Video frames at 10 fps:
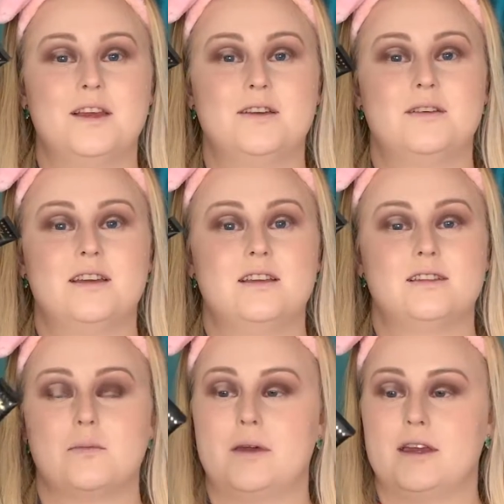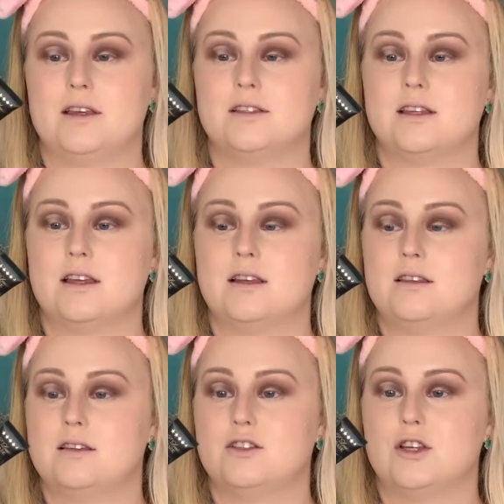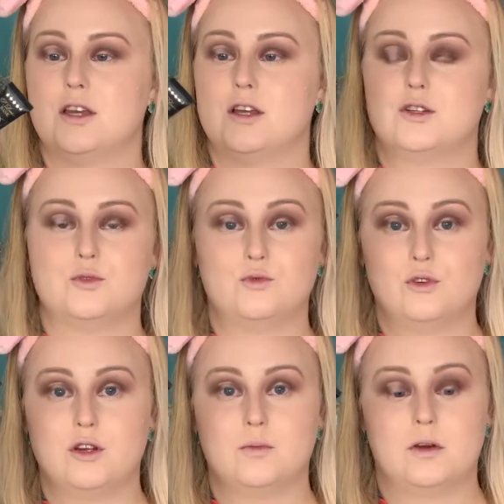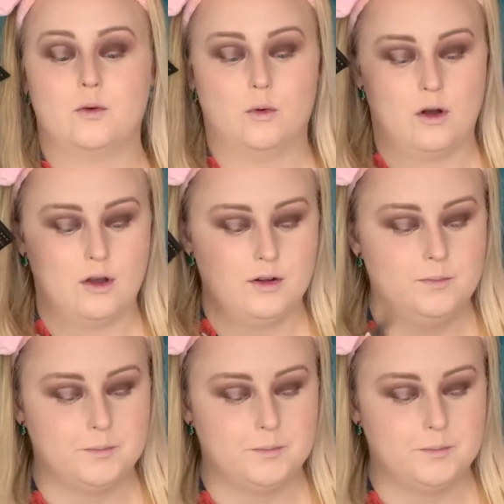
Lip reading: Louise base in the shade Rumour 1.